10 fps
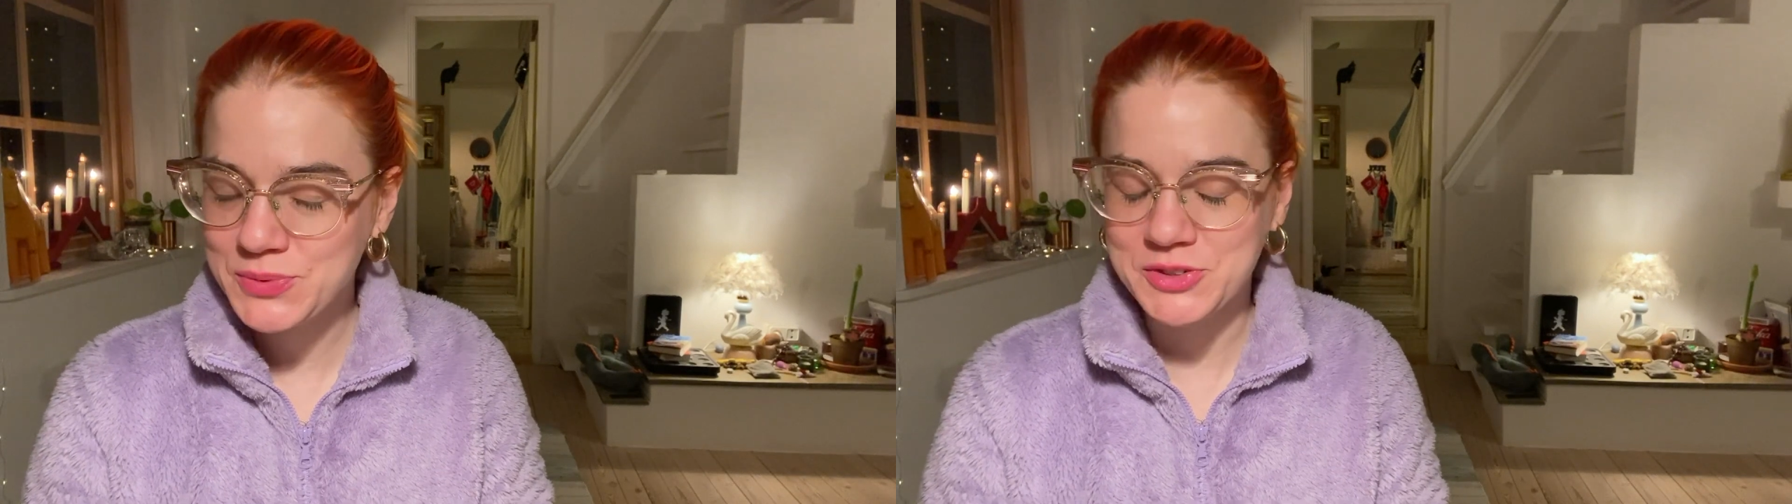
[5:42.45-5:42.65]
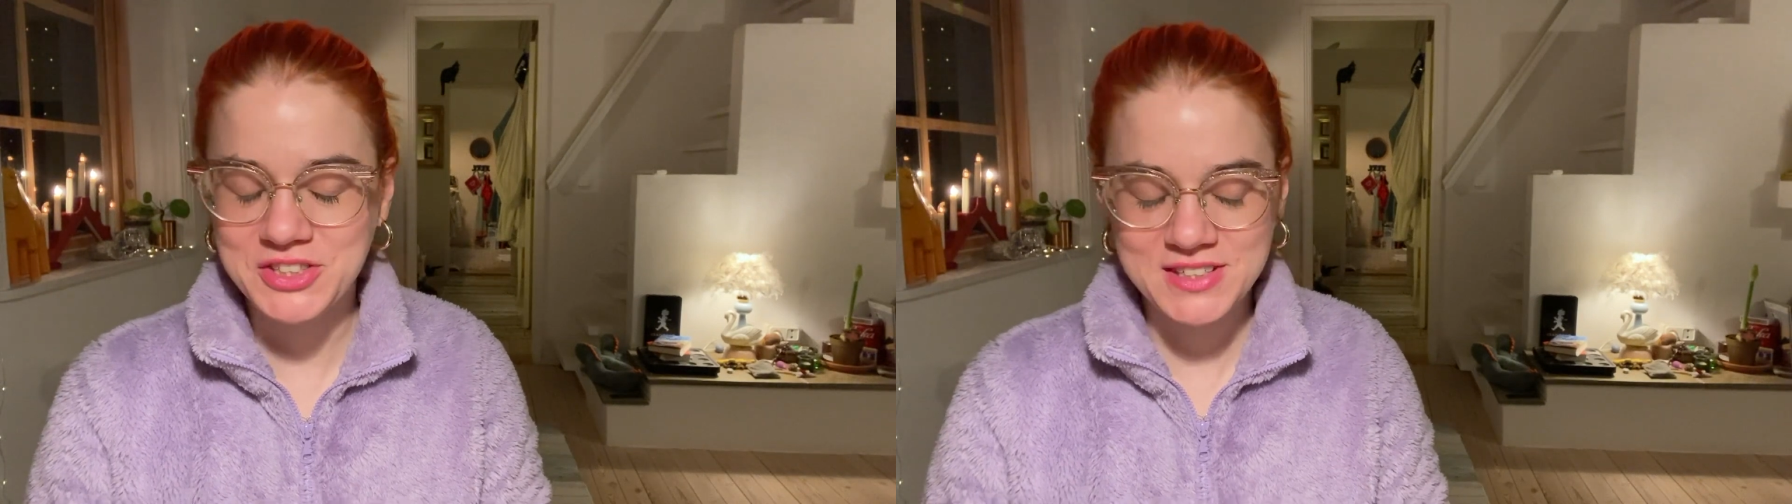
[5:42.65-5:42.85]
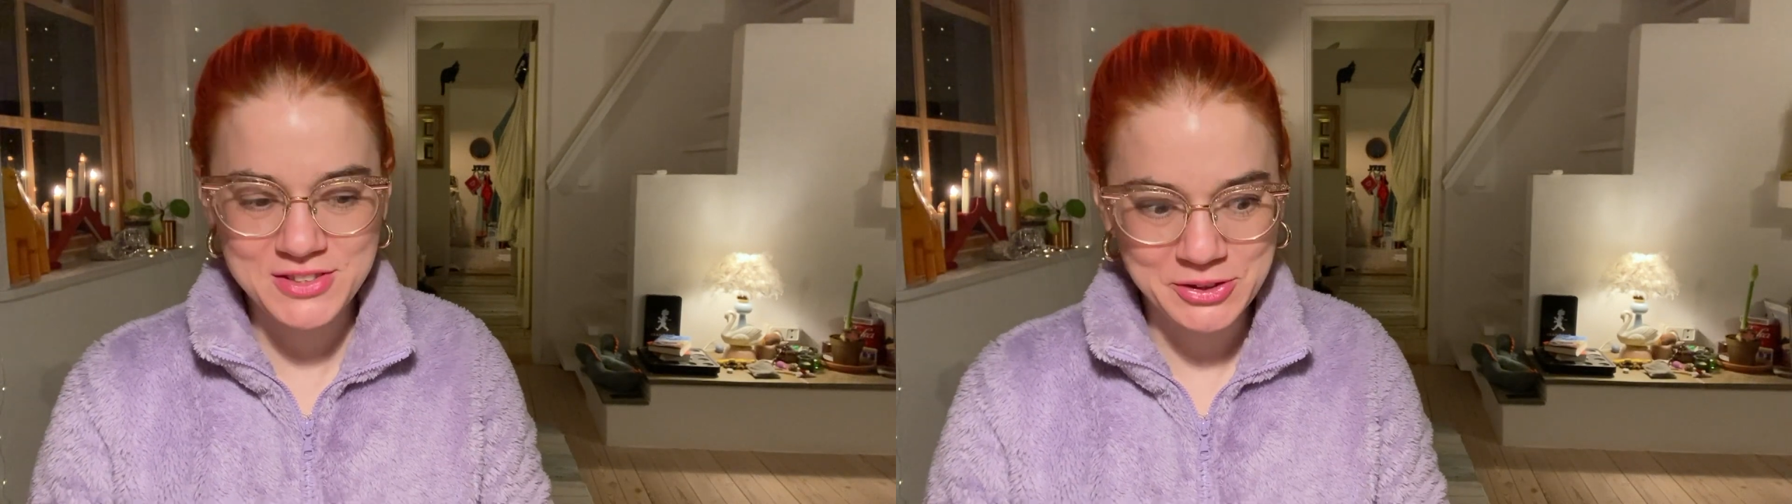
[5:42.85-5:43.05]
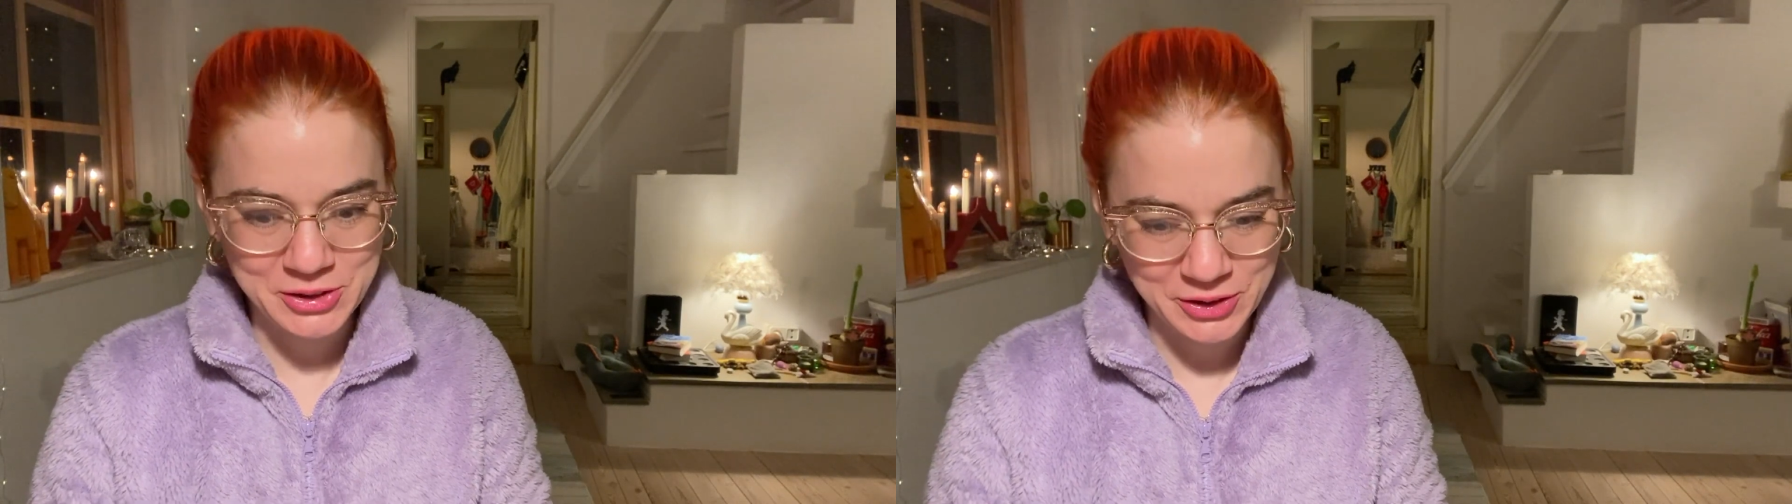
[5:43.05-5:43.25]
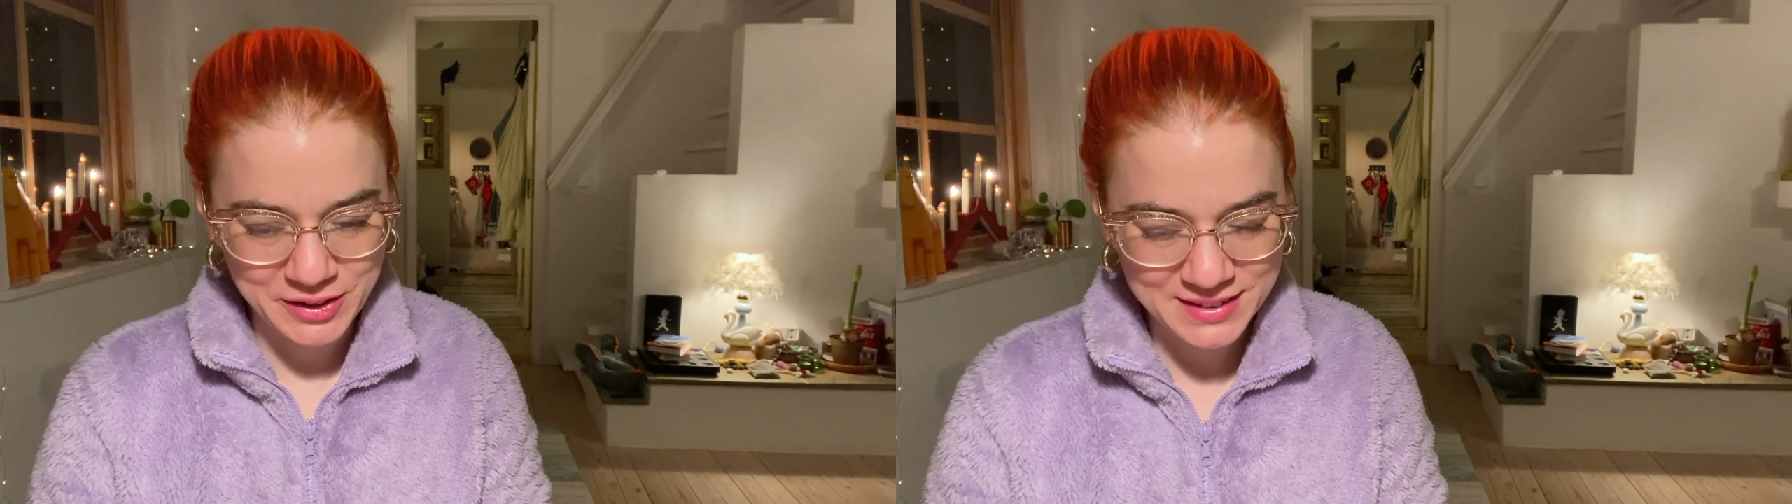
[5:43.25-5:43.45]
which is
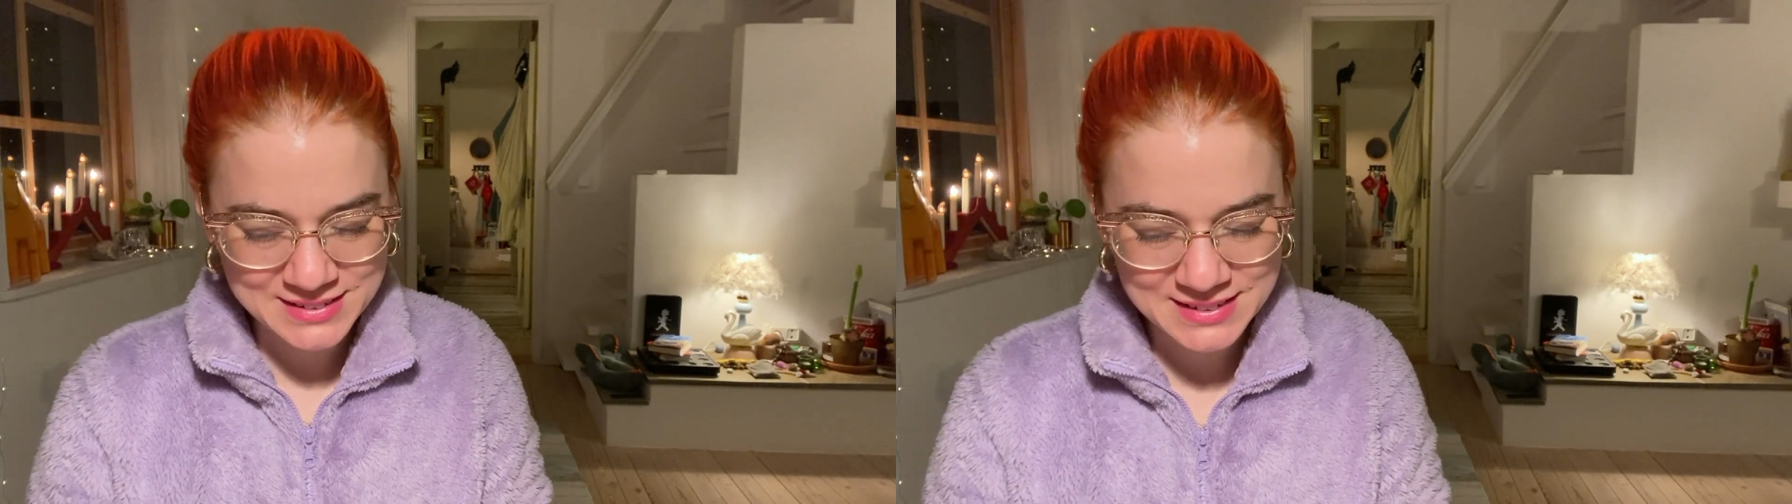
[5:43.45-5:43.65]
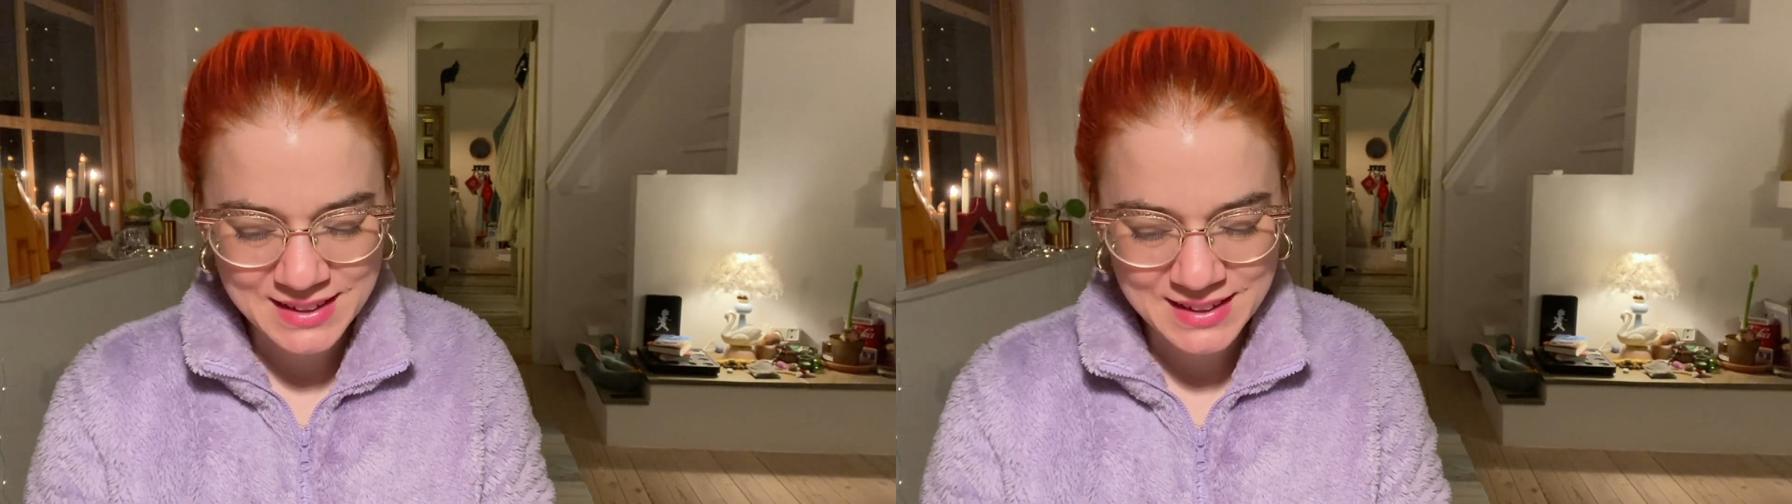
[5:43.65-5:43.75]
good.